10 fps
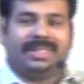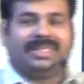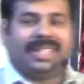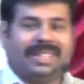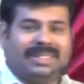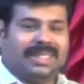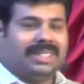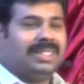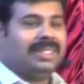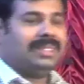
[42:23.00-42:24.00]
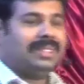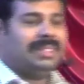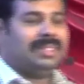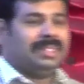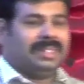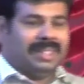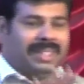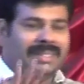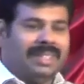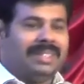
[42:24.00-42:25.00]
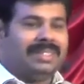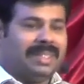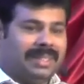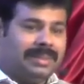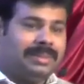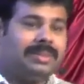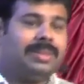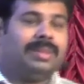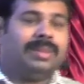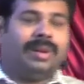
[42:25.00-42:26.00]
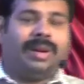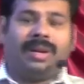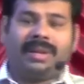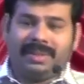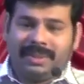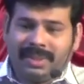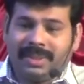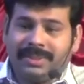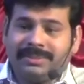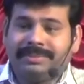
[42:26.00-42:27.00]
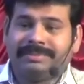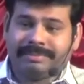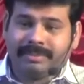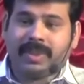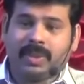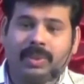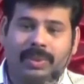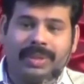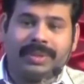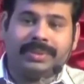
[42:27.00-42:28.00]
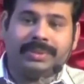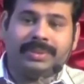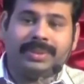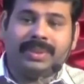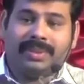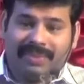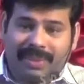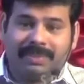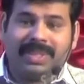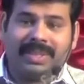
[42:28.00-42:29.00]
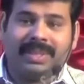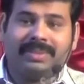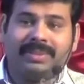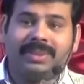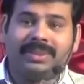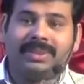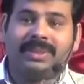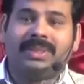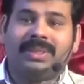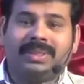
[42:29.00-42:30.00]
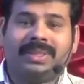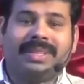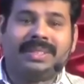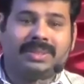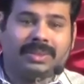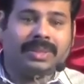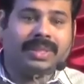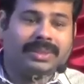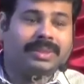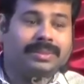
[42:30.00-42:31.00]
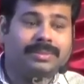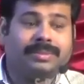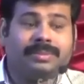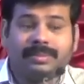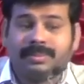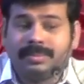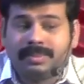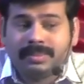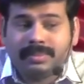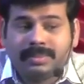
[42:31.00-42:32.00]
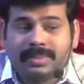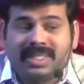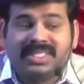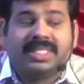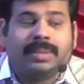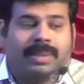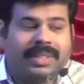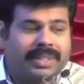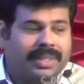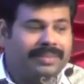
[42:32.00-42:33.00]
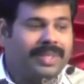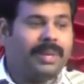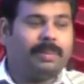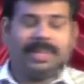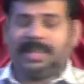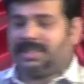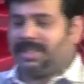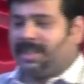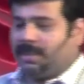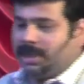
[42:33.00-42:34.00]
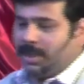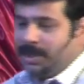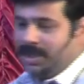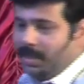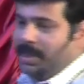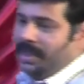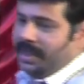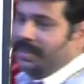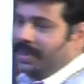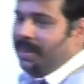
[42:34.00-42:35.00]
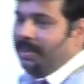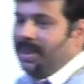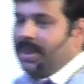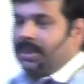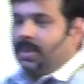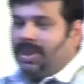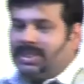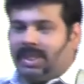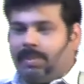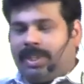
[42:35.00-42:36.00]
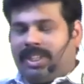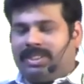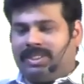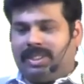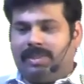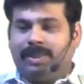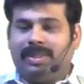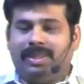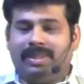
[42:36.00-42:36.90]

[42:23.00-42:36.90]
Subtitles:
sudden changes in the design or in the coding from there onwards. That is known as stability of the application. Stability of the. So once the application is stable,